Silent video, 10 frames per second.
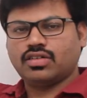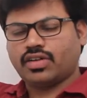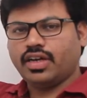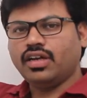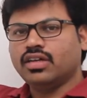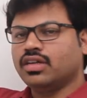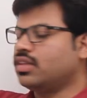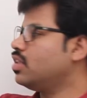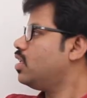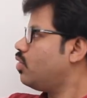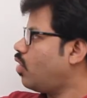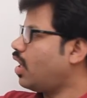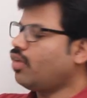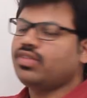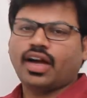Okay, this is
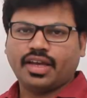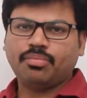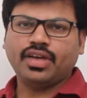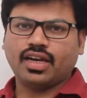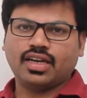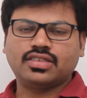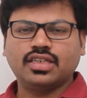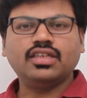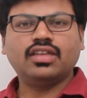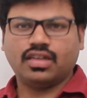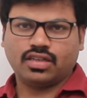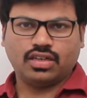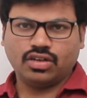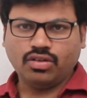one of the IP address in